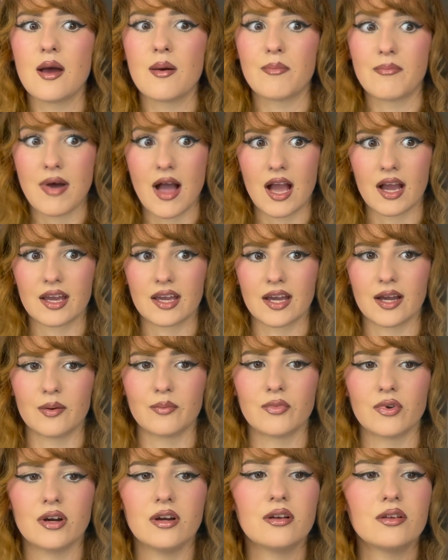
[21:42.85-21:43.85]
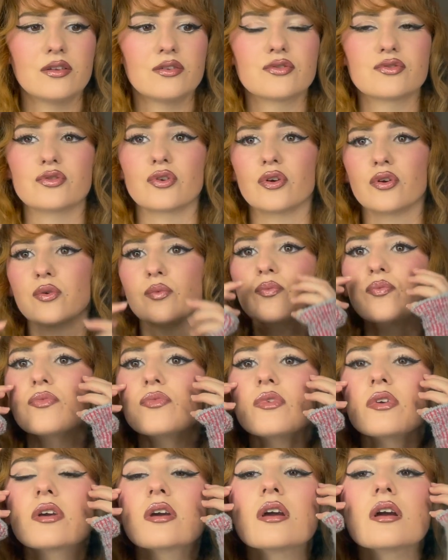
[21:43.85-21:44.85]
back camera, so
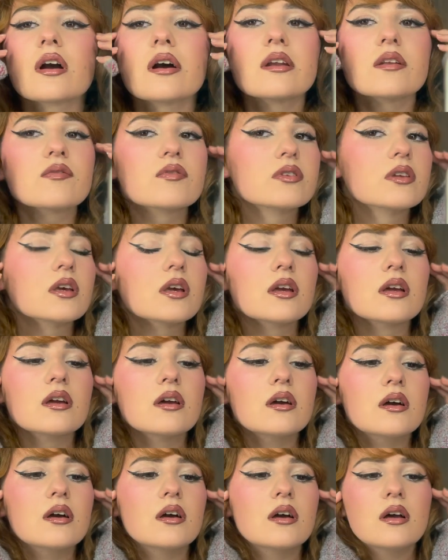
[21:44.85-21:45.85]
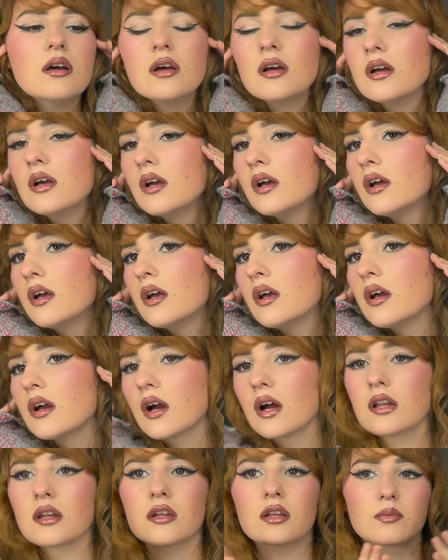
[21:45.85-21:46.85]
you can kind of see
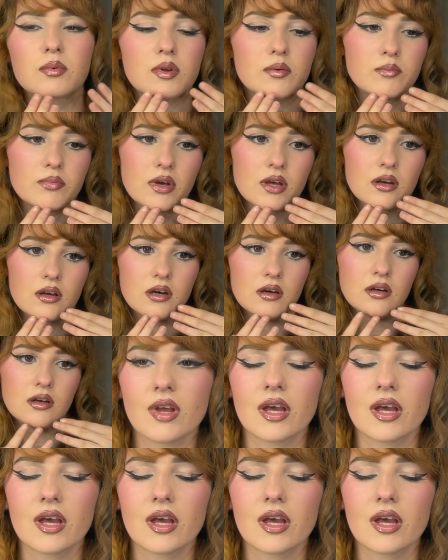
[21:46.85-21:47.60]
a little bit better.